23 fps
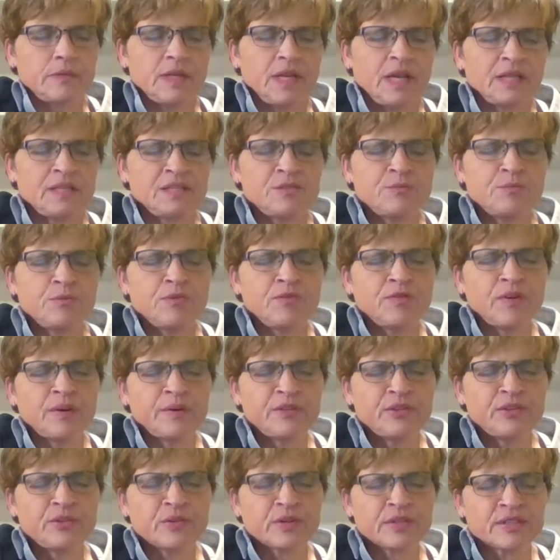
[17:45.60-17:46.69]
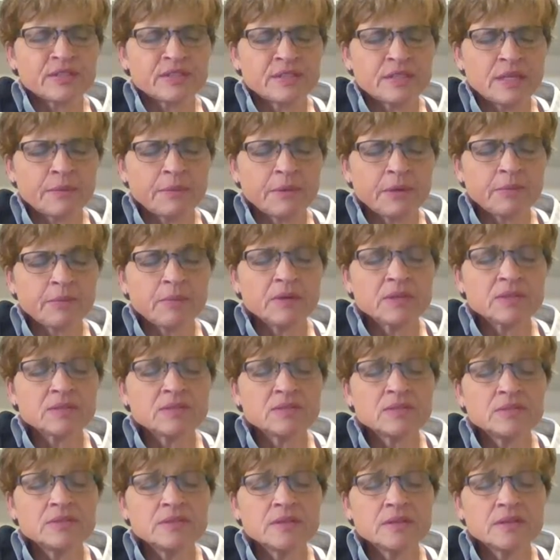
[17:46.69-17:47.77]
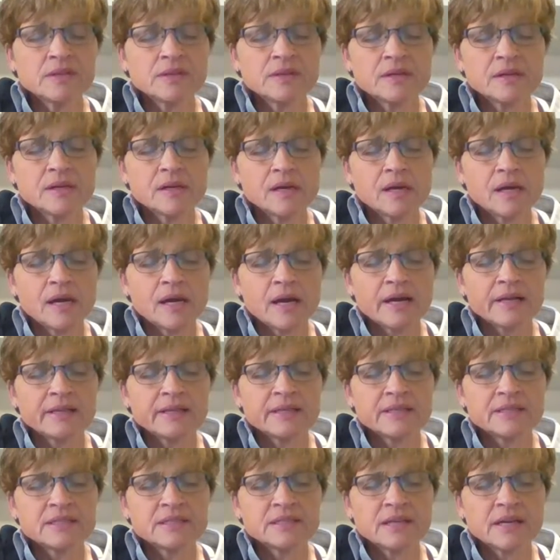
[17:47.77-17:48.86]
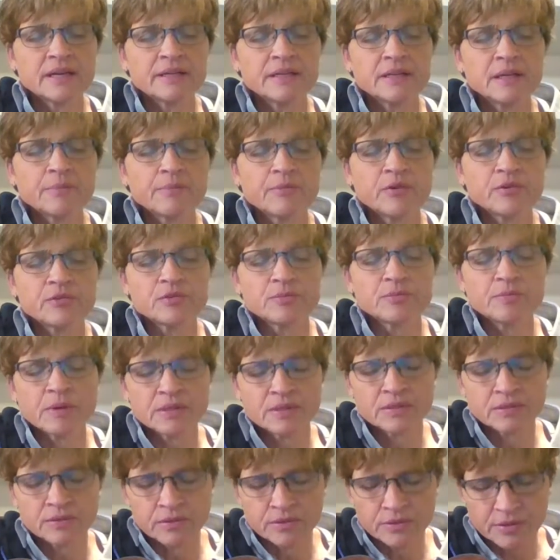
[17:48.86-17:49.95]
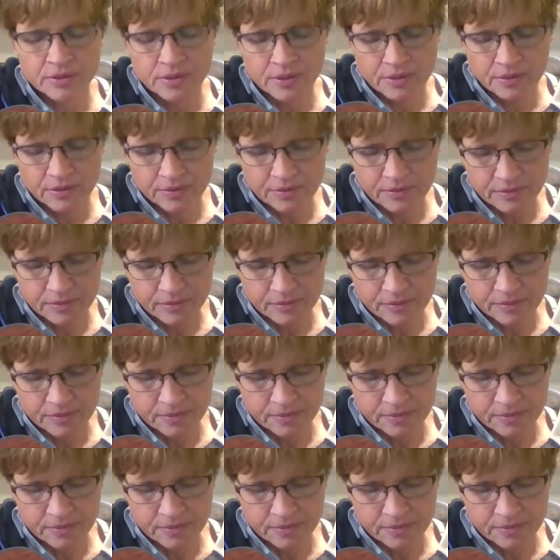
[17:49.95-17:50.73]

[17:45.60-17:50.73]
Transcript: And let's move on to our stomach muscles. Let's tighten up those muscles and